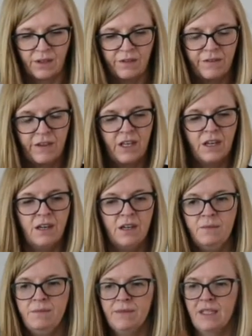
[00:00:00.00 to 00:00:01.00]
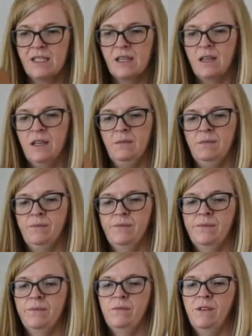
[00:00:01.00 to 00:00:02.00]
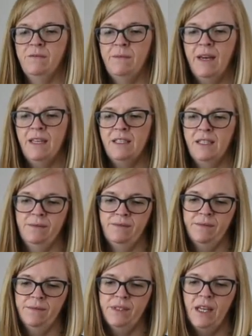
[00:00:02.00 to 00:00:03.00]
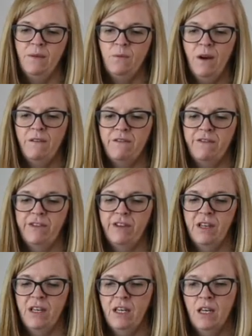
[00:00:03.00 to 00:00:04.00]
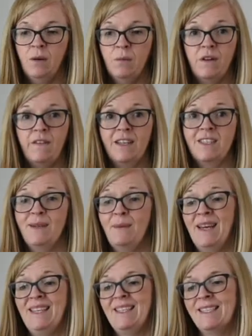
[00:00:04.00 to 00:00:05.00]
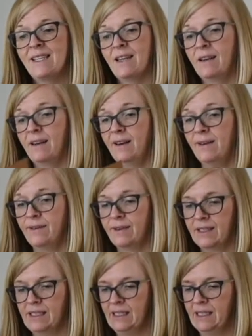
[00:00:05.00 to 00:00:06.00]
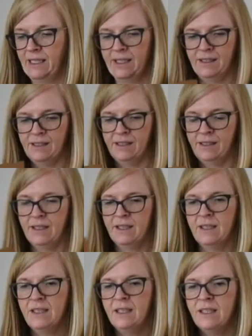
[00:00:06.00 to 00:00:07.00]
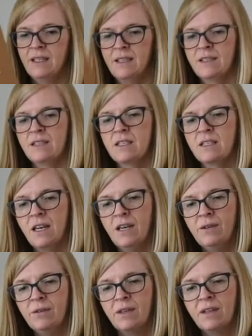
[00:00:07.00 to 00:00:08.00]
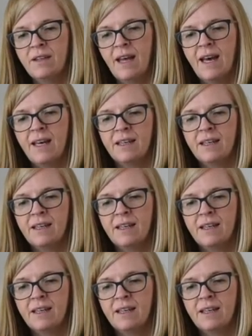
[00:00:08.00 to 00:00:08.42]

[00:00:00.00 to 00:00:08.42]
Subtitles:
for the arm, this arm, we've made it same width, but I've actually made it slightly longer. So that